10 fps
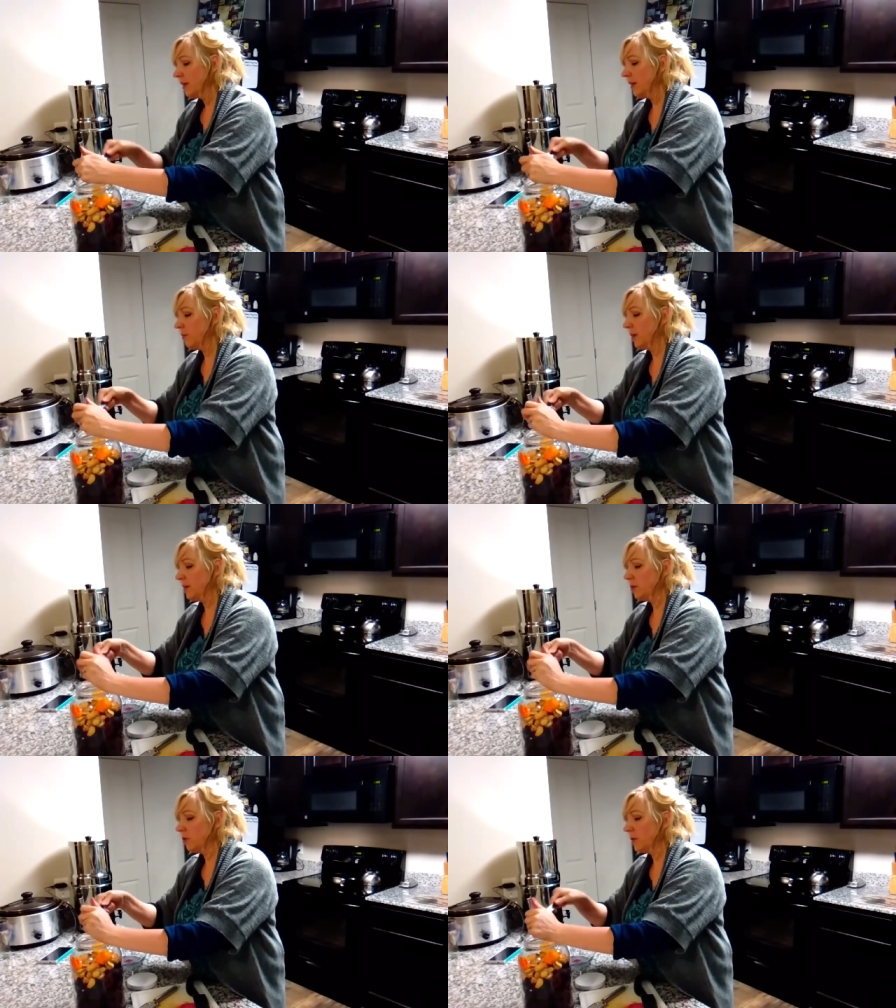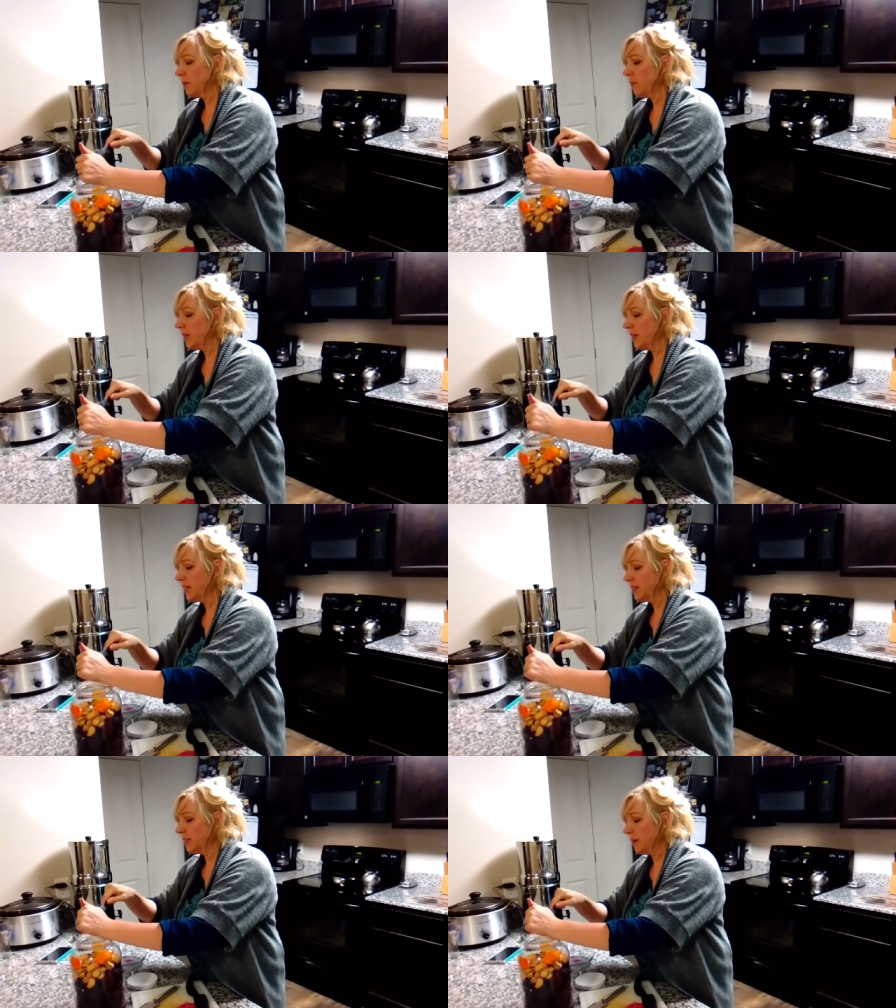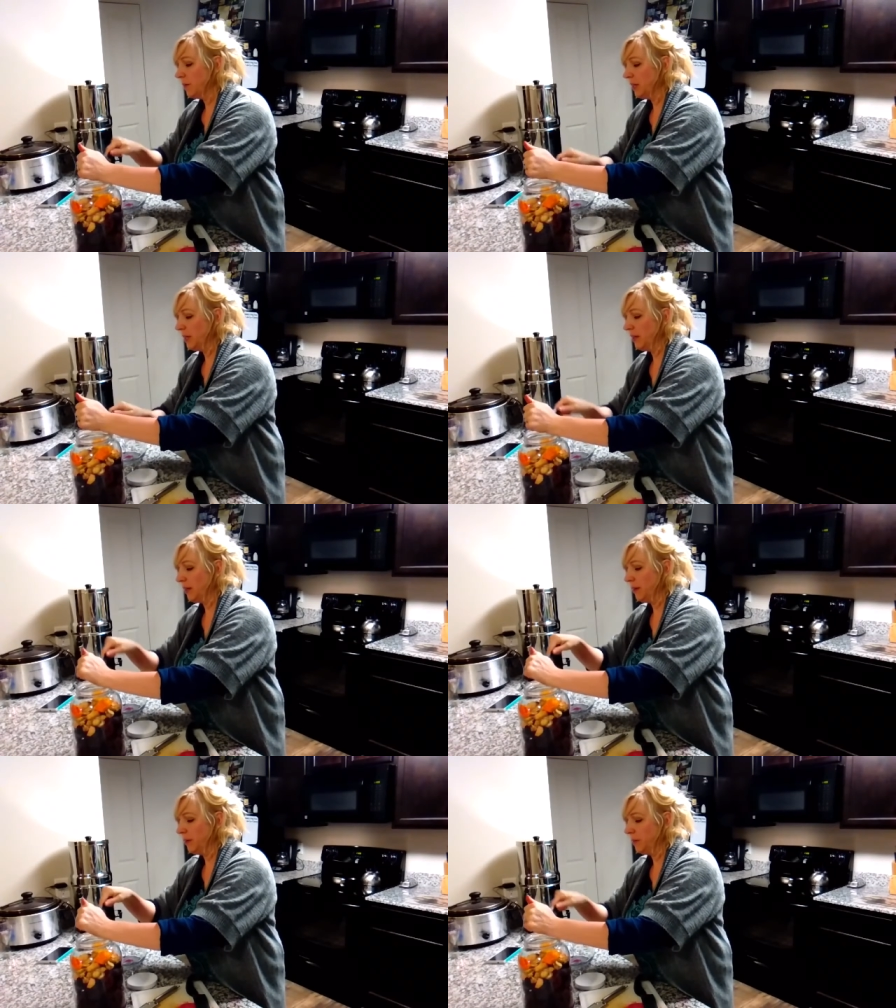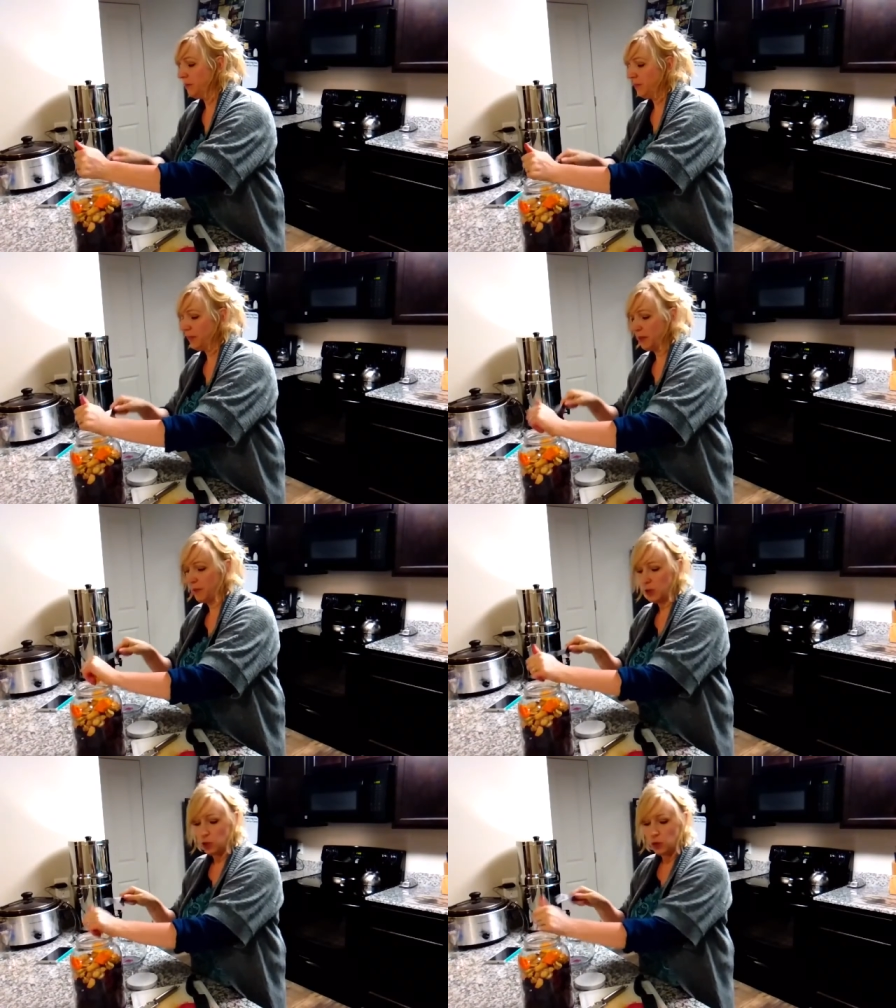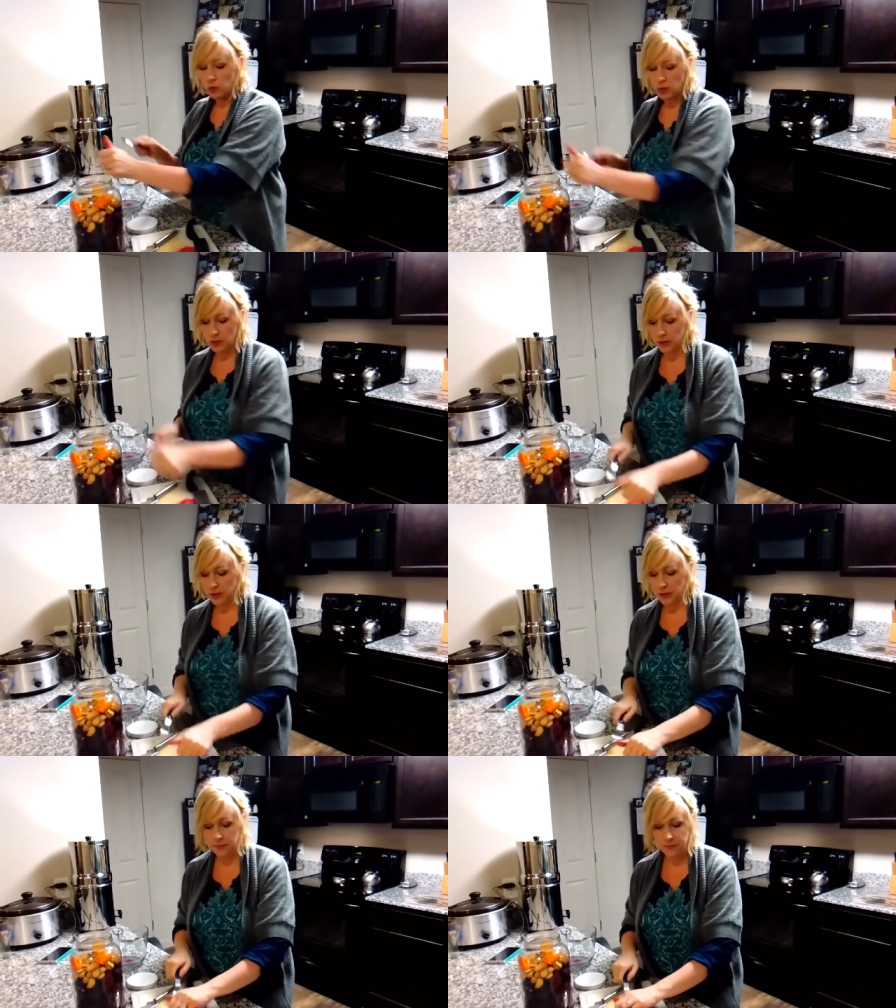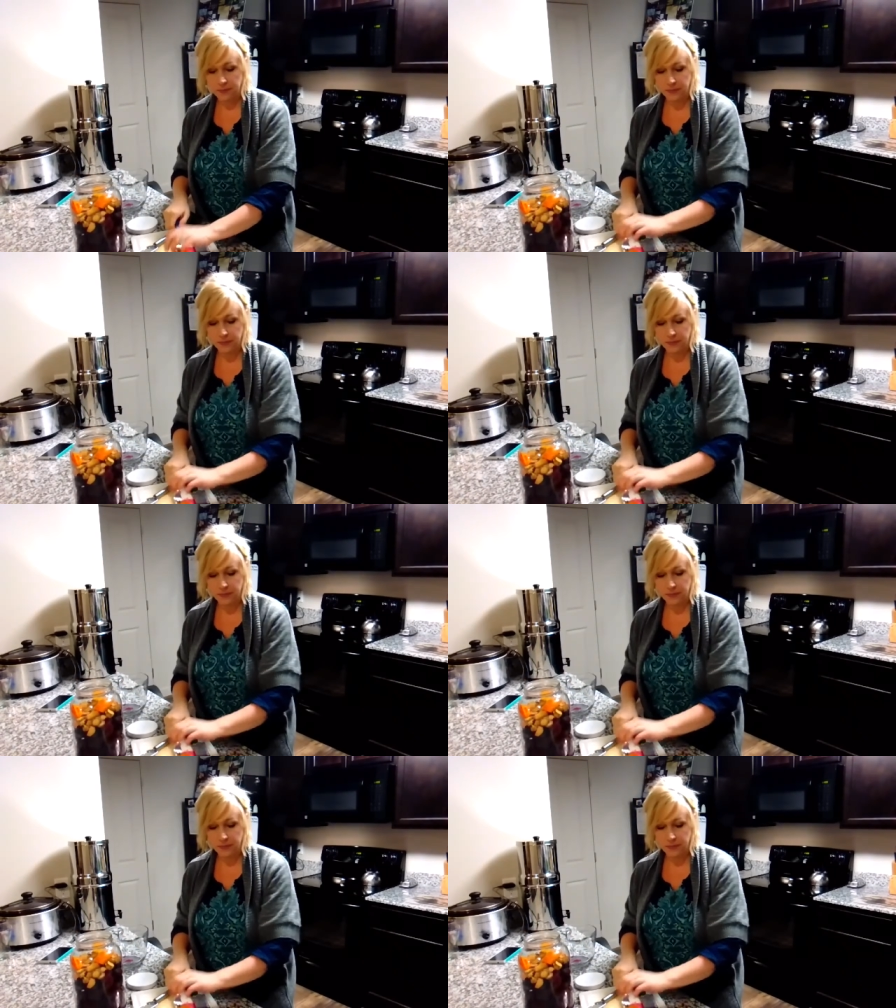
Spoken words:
Anyway, so I get my last lemon in there, lemon juice in there.